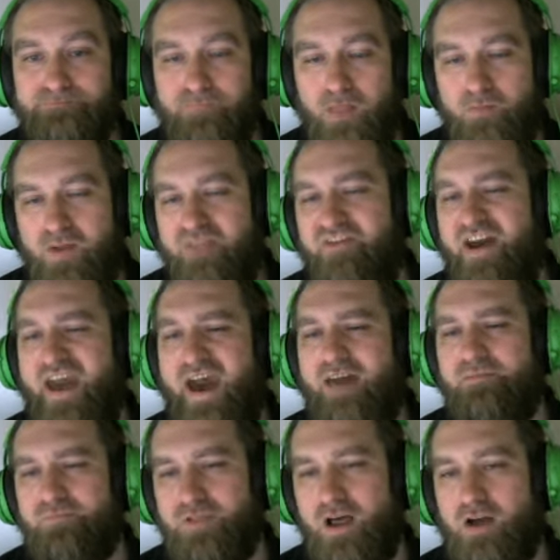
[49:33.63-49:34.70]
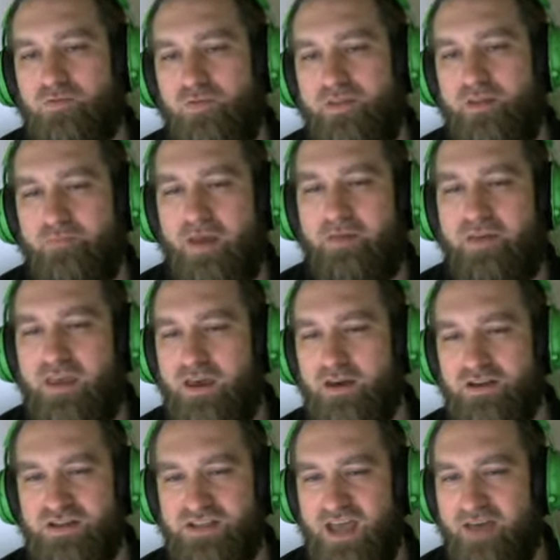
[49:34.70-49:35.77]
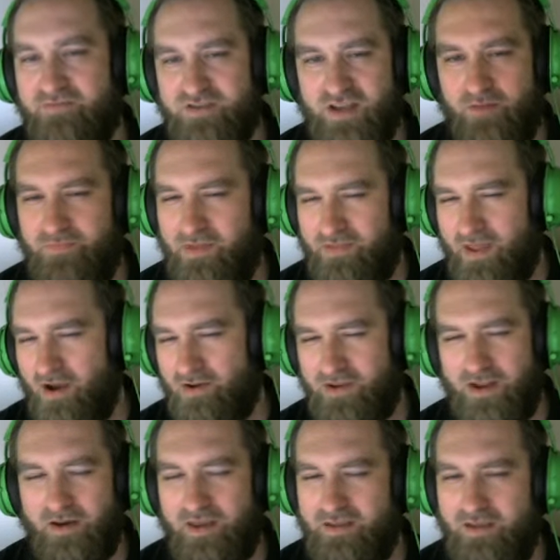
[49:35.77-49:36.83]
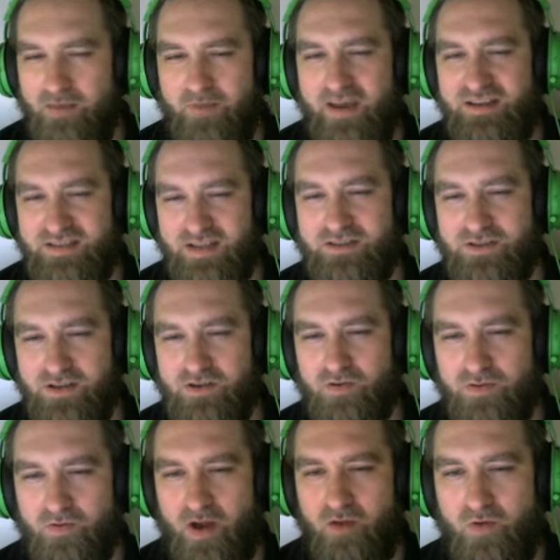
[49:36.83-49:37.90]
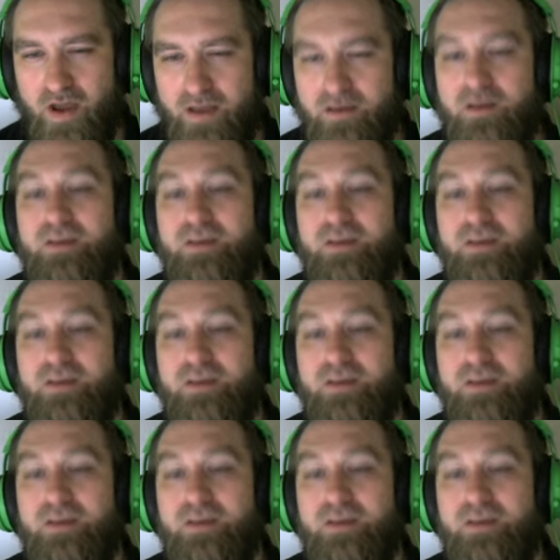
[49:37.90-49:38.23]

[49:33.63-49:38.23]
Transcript: But if I hadn't blocked with it, maybe he could have saved something there. You know, it, it makes sense to do it the right way.